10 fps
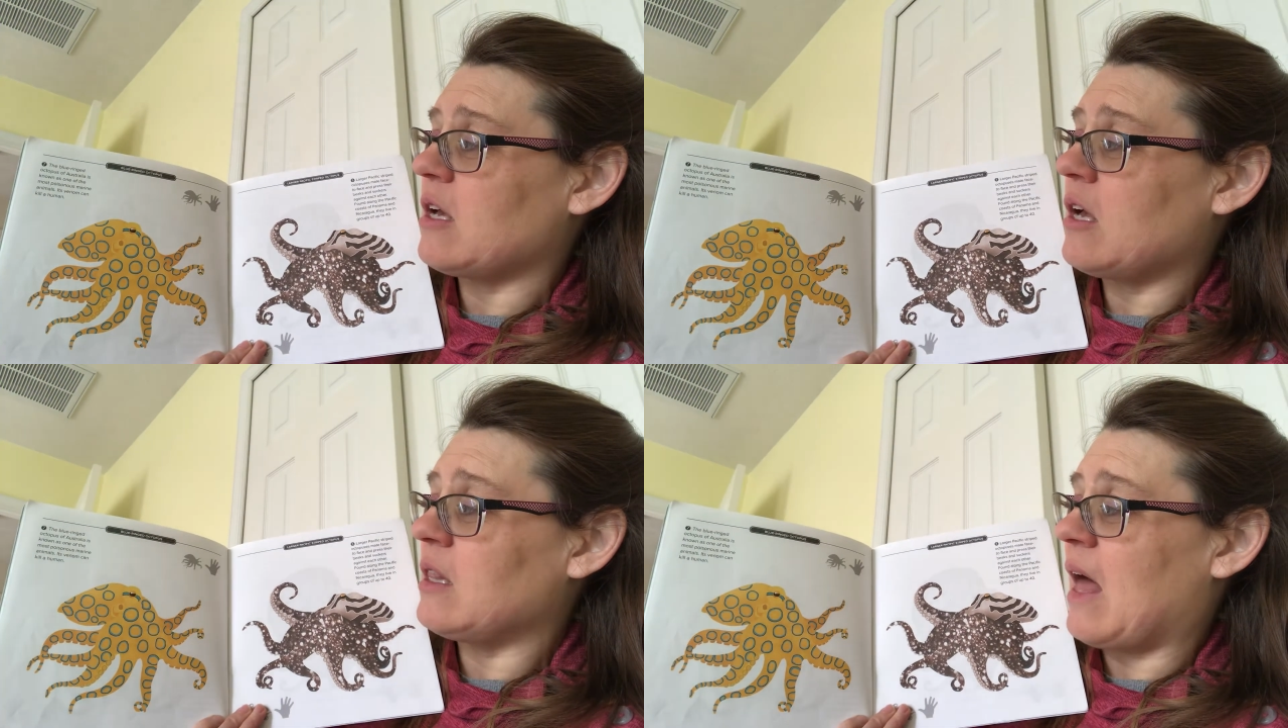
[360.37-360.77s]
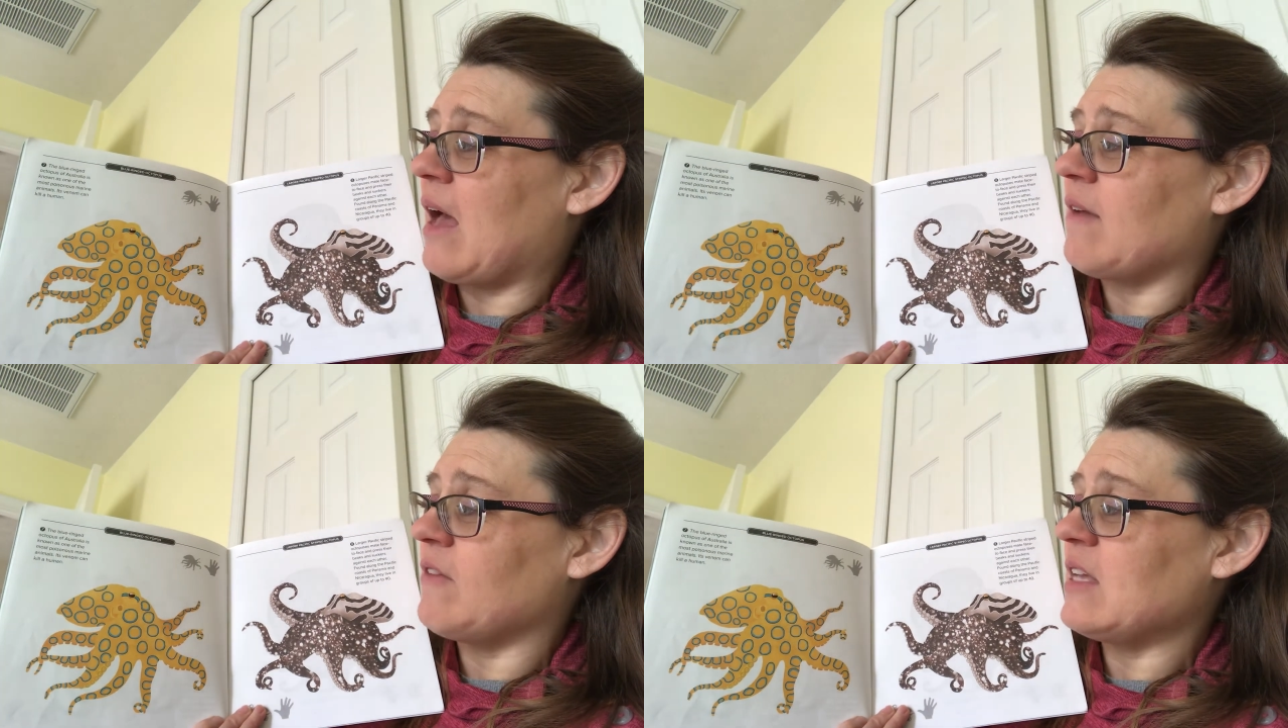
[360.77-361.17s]

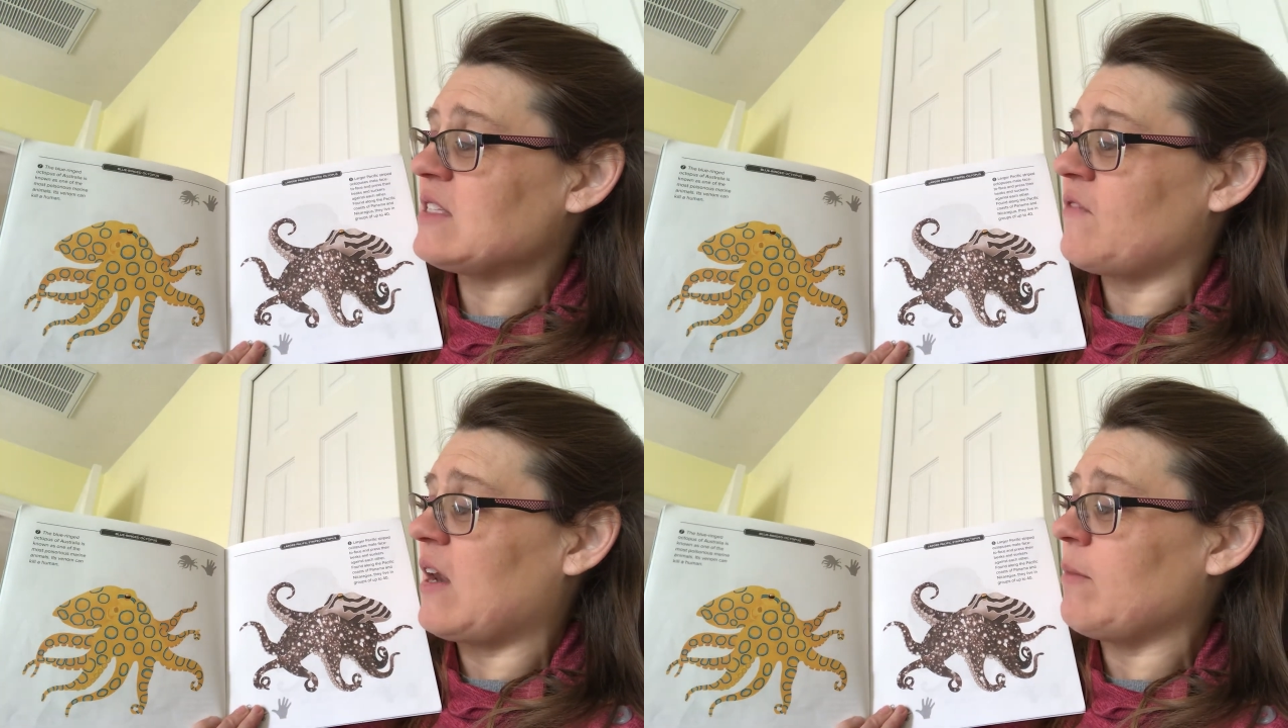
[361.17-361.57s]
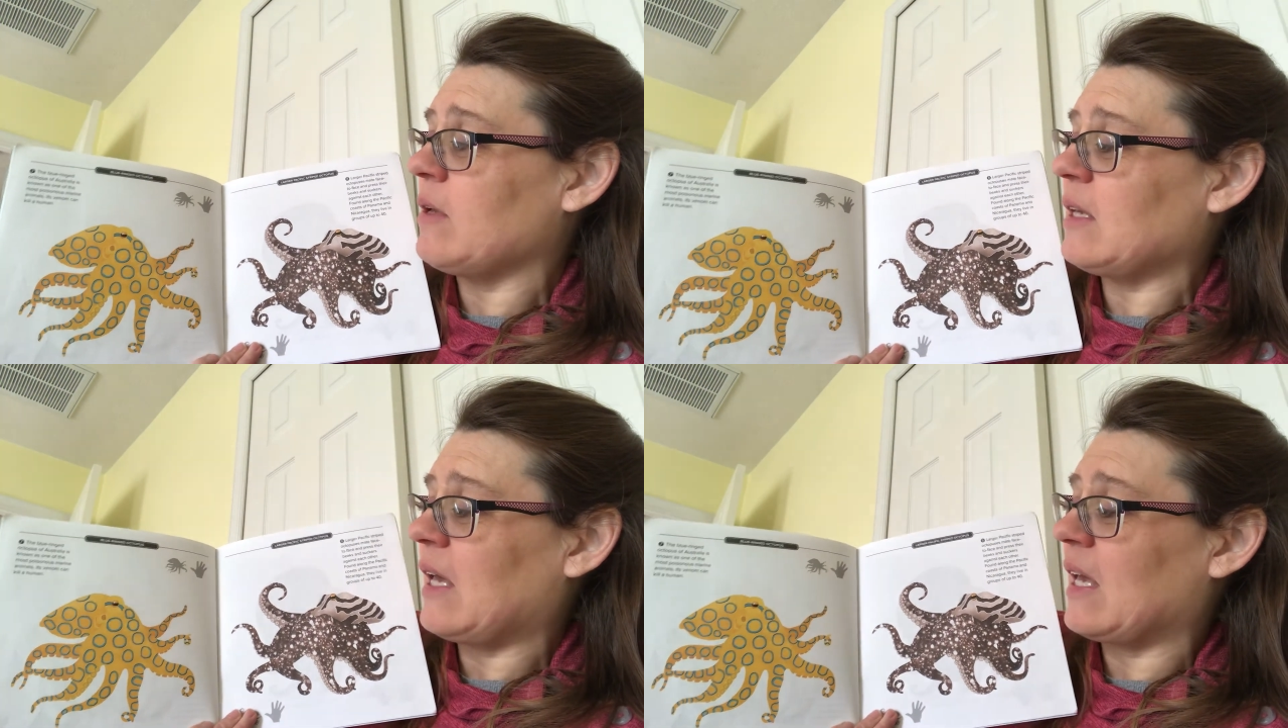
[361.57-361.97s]
alive. Its
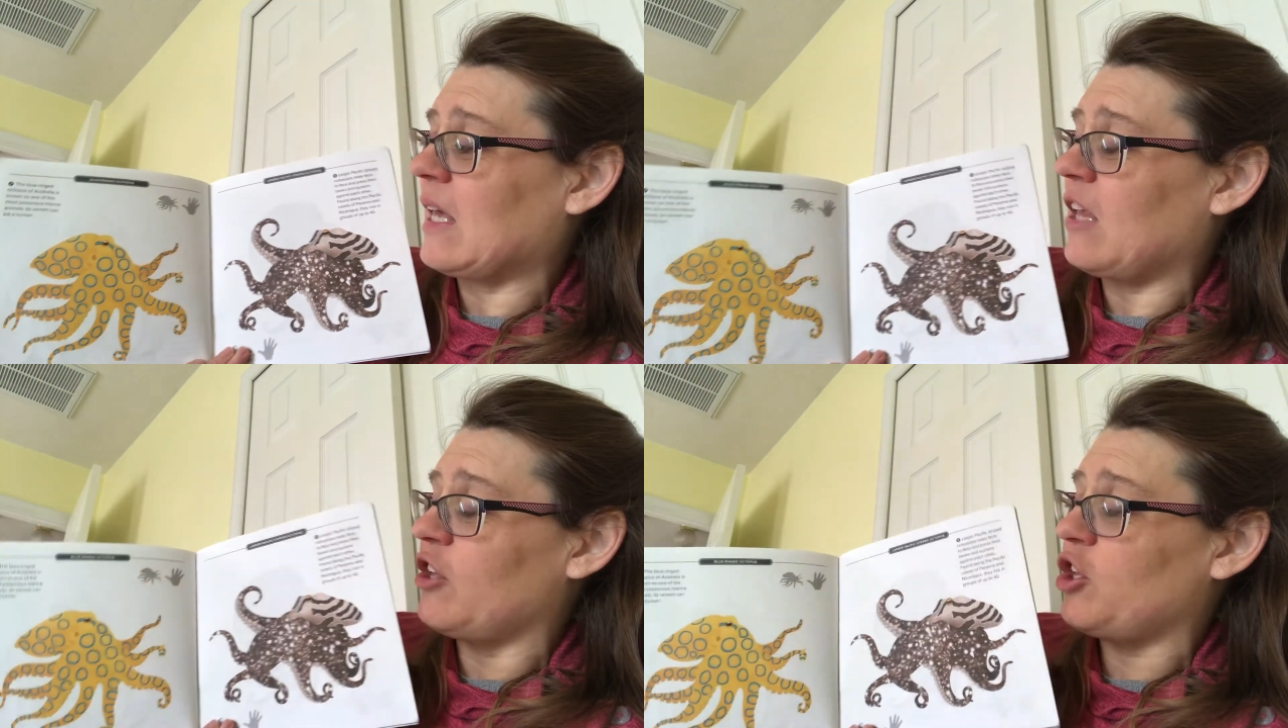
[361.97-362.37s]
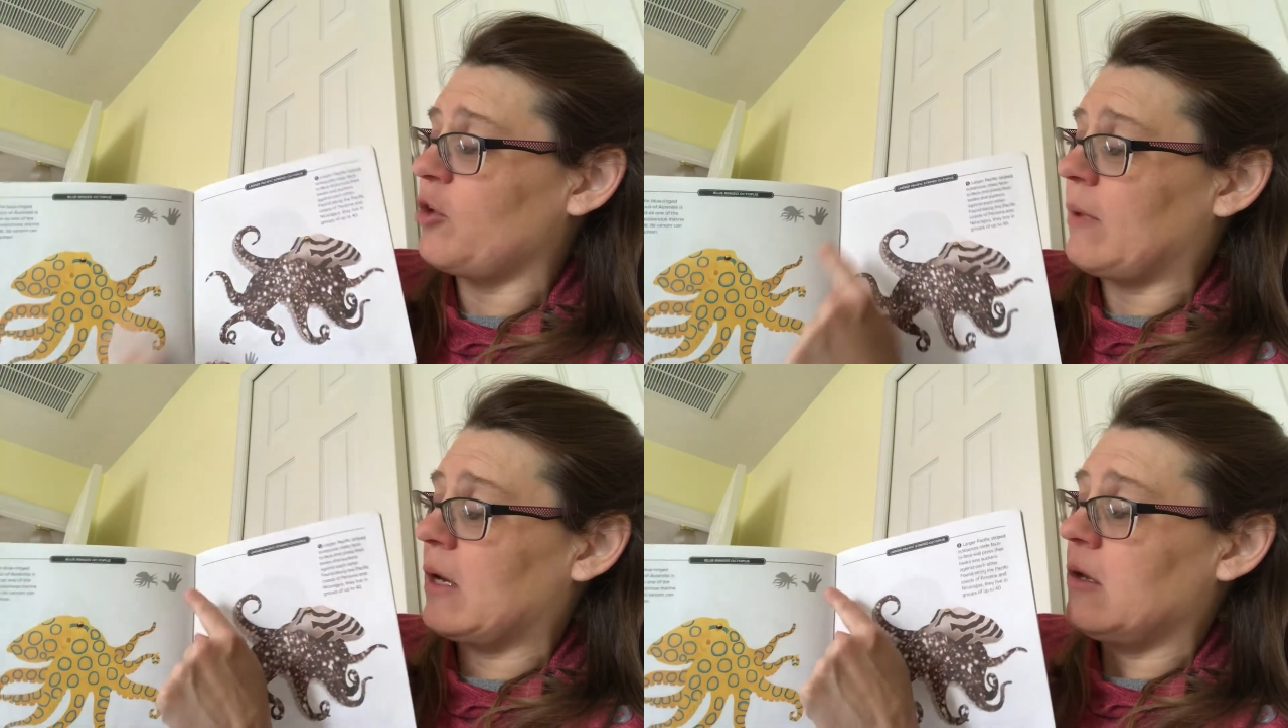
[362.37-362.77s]
venom can kill a human.